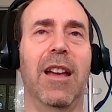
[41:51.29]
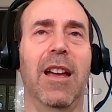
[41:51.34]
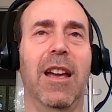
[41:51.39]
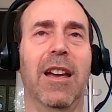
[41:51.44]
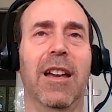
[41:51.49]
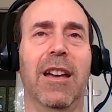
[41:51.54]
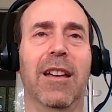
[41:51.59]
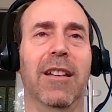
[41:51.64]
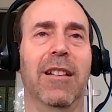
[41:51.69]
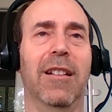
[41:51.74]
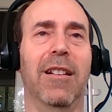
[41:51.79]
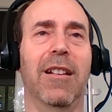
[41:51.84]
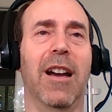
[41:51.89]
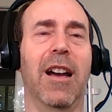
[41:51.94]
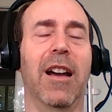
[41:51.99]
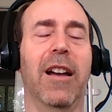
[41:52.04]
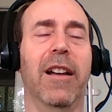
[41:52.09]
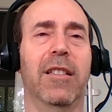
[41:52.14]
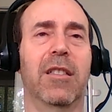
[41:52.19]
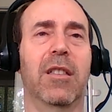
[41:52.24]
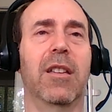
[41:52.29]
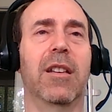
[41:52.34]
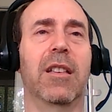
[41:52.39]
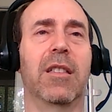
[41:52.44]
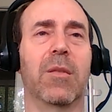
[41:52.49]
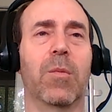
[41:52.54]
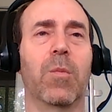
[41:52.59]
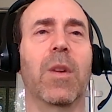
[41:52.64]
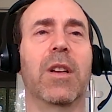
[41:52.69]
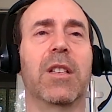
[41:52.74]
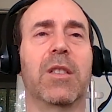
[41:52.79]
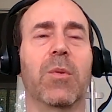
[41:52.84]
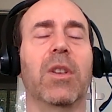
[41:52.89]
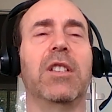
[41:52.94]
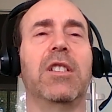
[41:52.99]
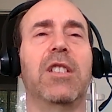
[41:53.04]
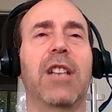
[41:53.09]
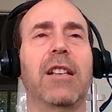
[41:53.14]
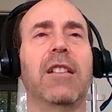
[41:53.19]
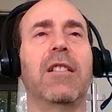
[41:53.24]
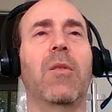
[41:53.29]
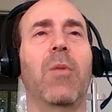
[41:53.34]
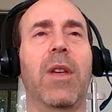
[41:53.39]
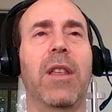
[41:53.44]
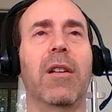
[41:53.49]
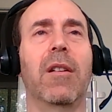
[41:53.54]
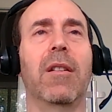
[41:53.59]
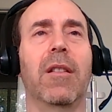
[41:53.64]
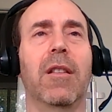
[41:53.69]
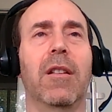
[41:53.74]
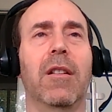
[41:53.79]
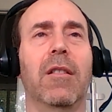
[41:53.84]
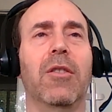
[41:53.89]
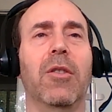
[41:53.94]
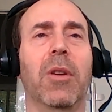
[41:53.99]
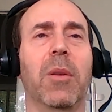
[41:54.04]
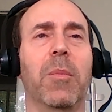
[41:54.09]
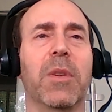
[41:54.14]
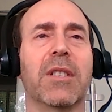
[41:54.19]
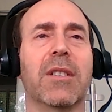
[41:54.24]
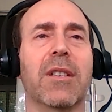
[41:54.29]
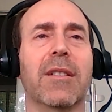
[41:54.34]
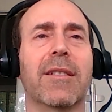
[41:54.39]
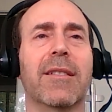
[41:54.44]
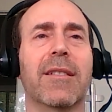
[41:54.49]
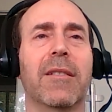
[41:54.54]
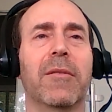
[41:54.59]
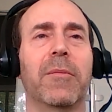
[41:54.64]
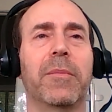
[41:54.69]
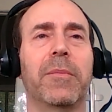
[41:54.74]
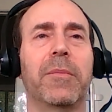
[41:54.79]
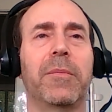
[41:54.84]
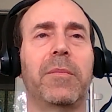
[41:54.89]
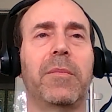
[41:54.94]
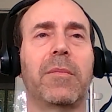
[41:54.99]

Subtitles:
and it's really changing the way they're doing business.